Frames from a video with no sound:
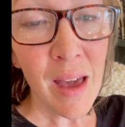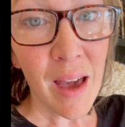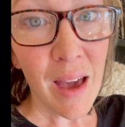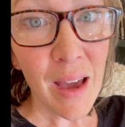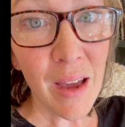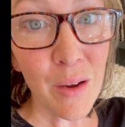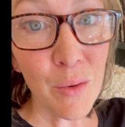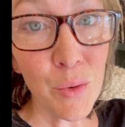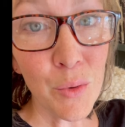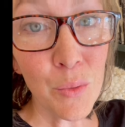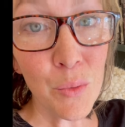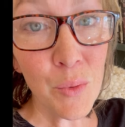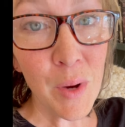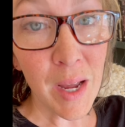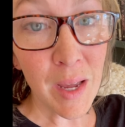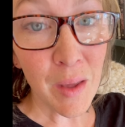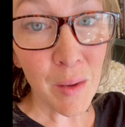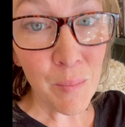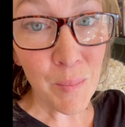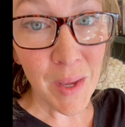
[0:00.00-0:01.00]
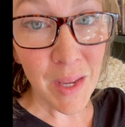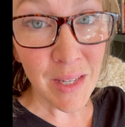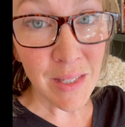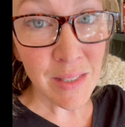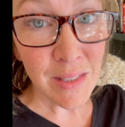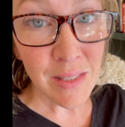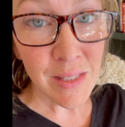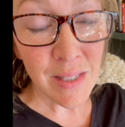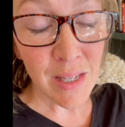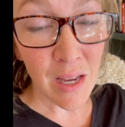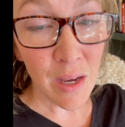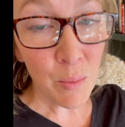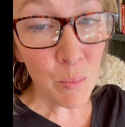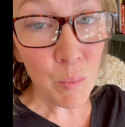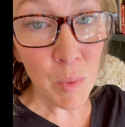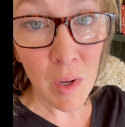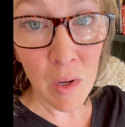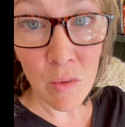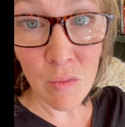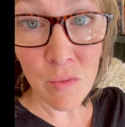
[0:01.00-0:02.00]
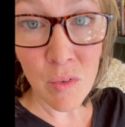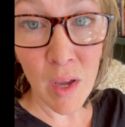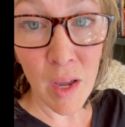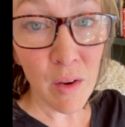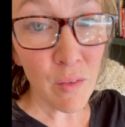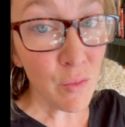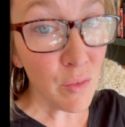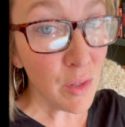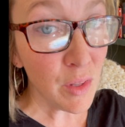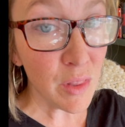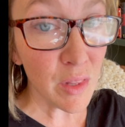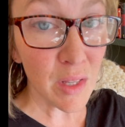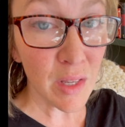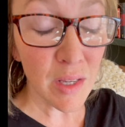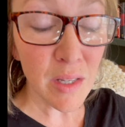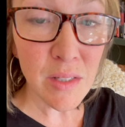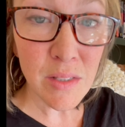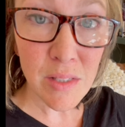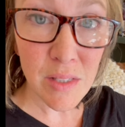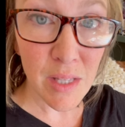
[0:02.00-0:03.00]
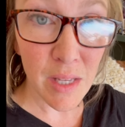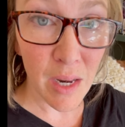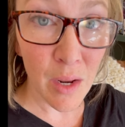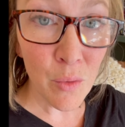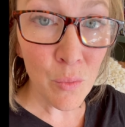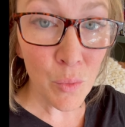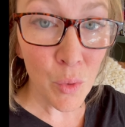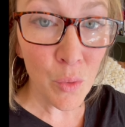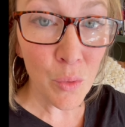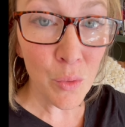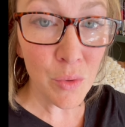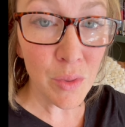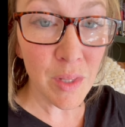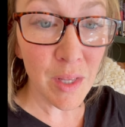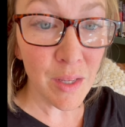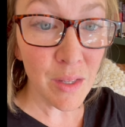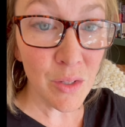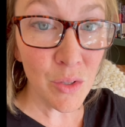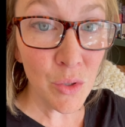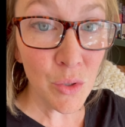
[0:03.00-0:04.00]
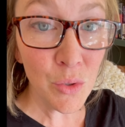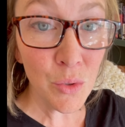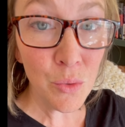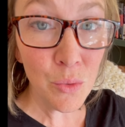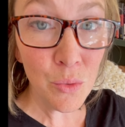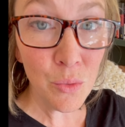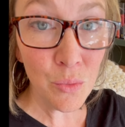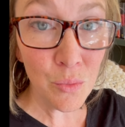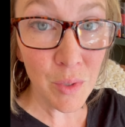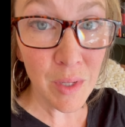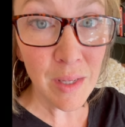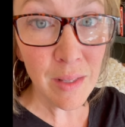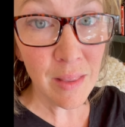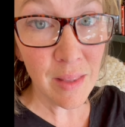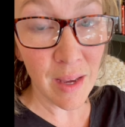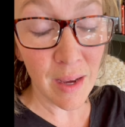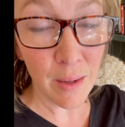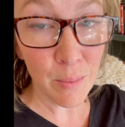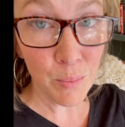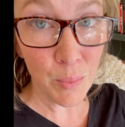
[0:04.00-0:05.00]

I would recommend, above everything else that I wrote, that you read that